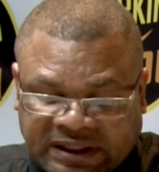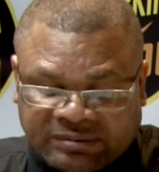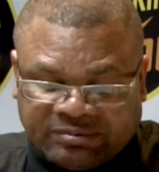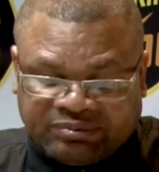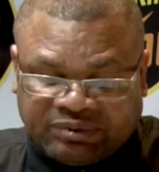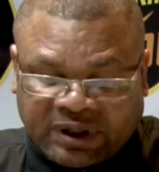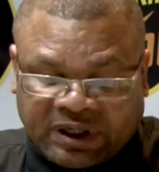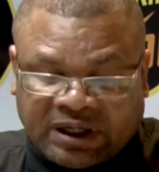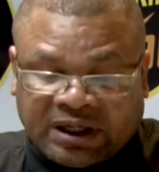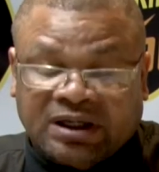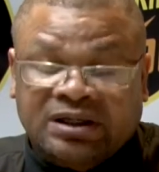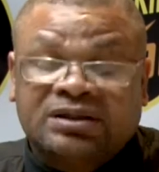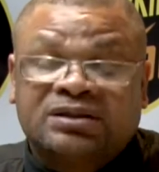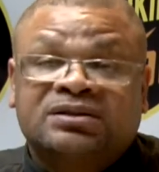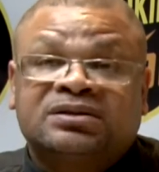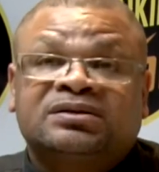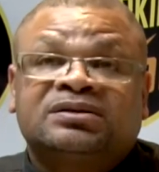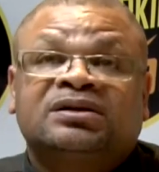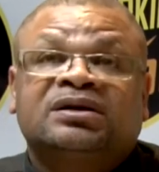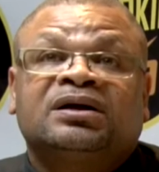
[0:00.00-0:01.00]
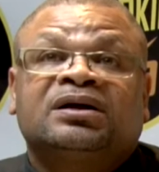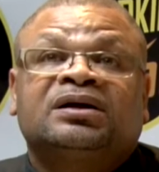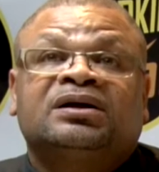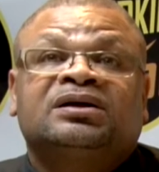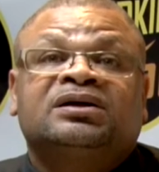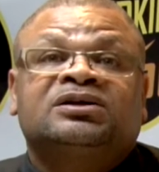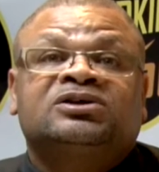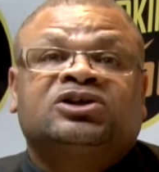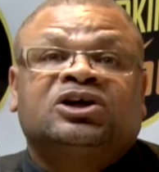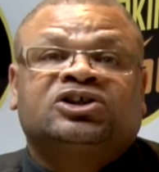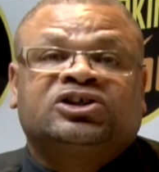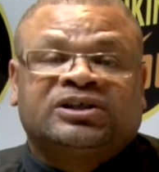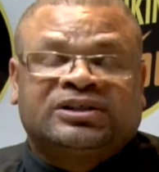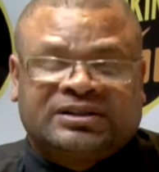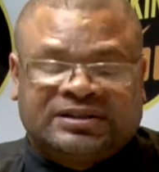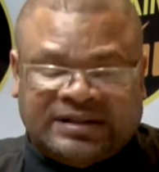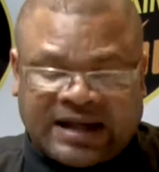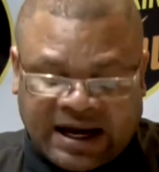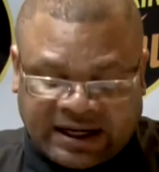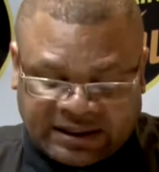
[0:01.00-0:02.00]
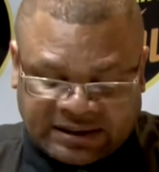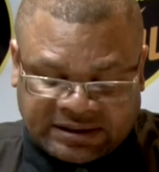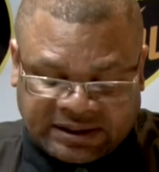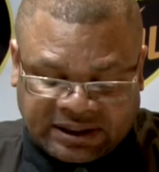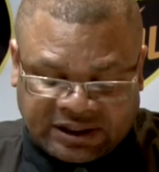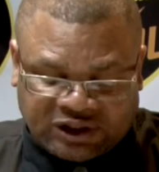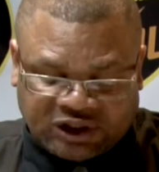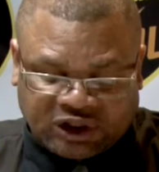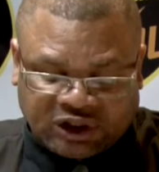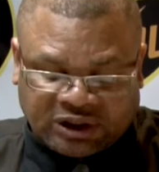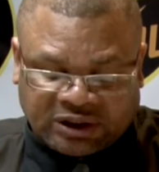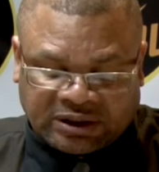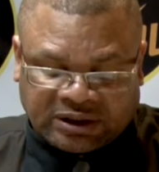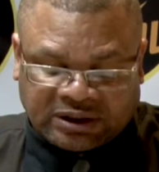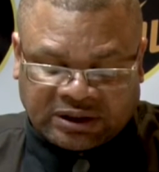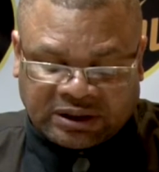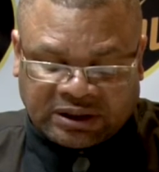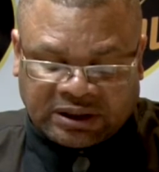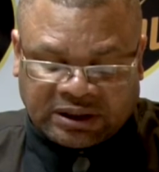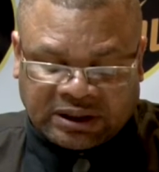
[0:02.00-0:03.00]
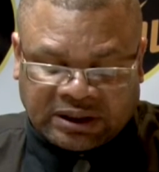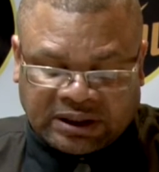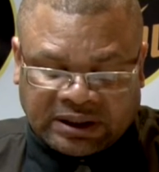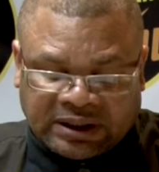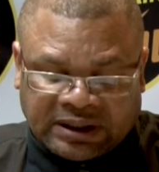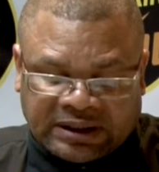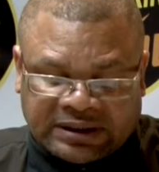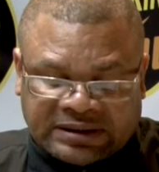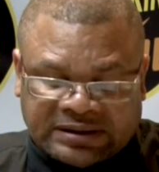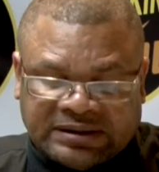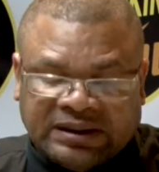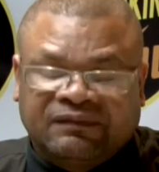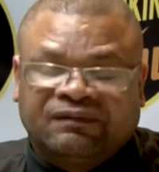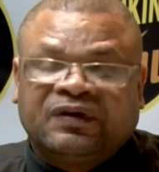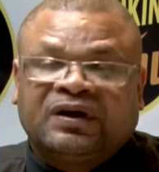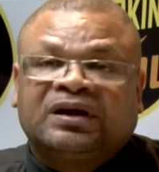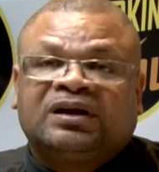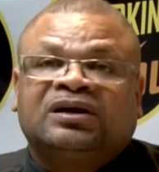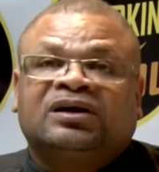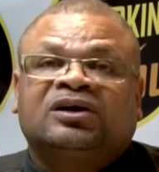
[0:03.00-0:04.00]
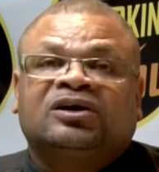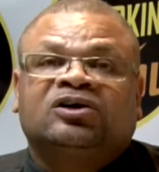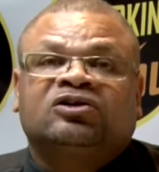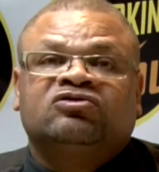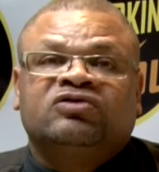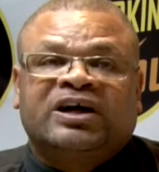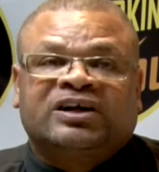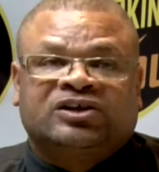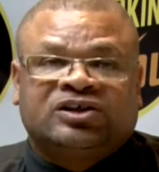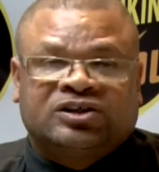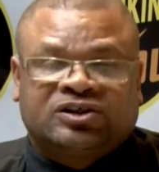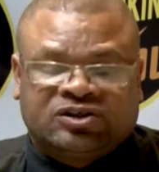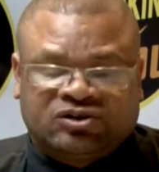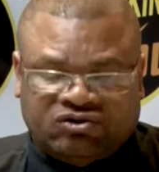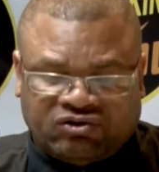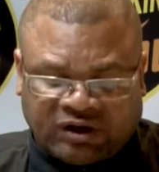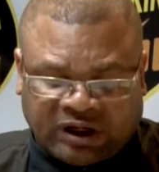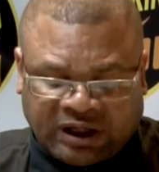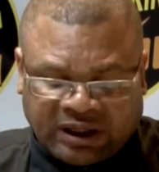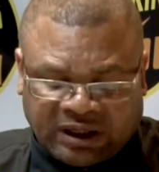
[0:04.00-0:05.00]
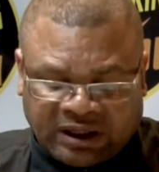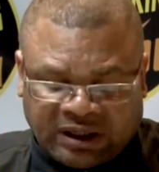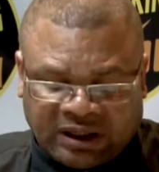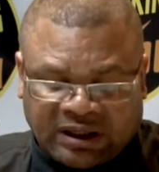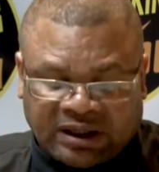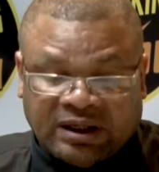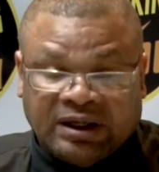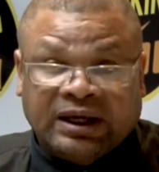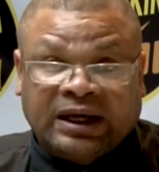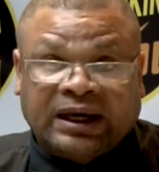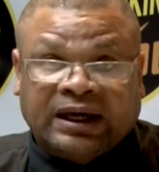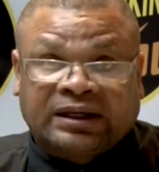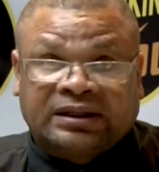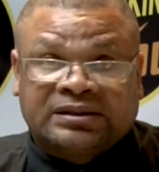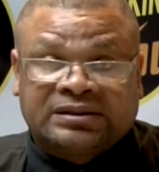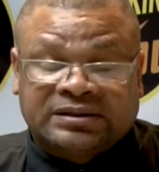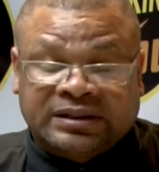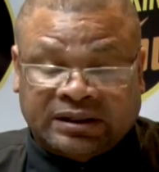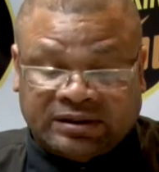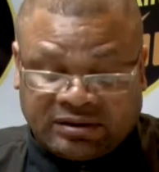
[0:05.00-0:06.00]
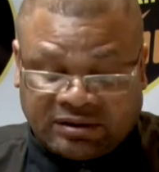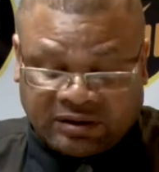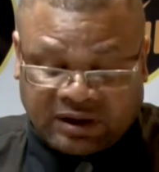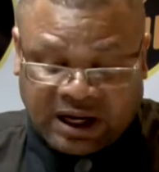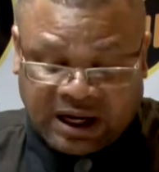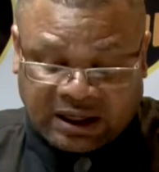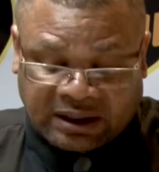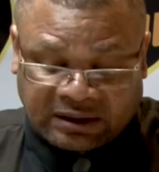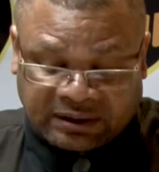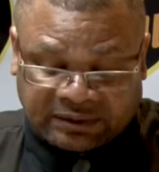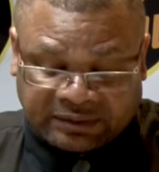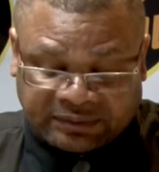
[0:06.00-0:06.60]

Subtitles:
and products such as taxation, civil registry, etc.